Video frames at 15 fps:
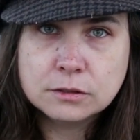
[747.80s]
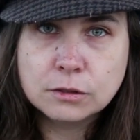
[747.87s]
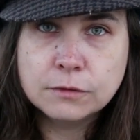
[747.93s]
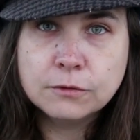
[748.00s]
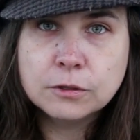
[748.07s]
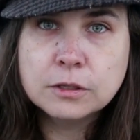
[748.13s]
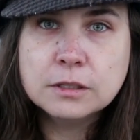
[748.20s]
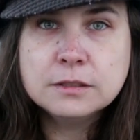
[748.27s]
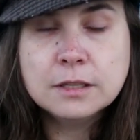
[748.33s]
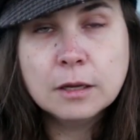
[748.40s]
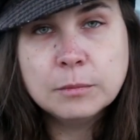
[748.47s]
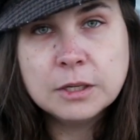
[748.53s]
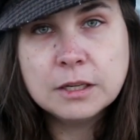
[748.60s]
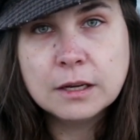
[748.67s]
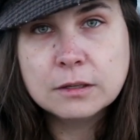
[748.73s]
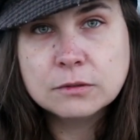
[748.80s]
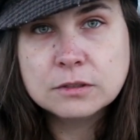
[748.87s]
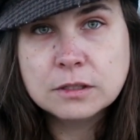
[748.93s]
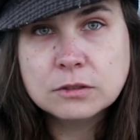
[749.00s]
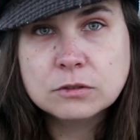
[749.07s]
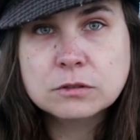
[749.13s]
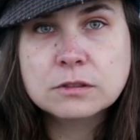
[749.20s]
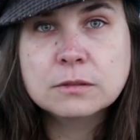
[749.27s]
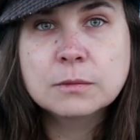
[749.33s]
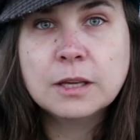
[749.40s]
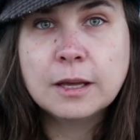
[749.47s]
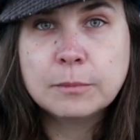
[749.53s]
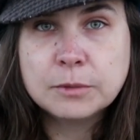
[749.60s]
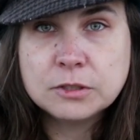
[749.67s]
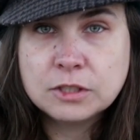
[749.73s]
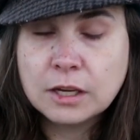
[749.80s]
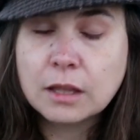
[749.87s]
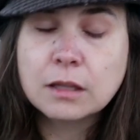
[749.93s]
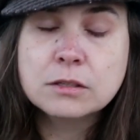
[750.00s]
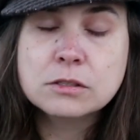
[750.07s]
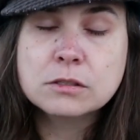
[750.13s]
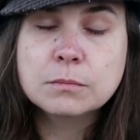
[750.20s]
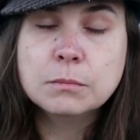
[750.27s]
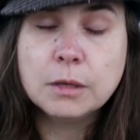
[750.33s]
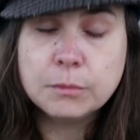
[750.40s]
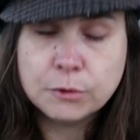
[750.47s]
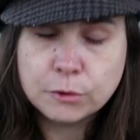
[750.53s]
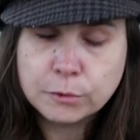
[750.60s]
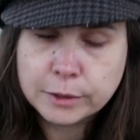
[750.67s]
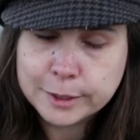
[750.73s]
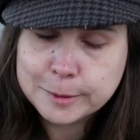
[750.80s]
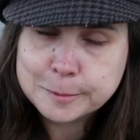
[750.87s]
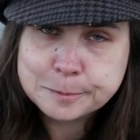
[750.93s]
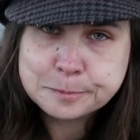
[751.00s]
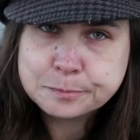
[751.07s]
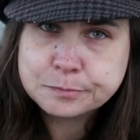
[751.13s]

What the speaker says: So if you're going to tell me gynocentrism can't be challenged, maybe you're right.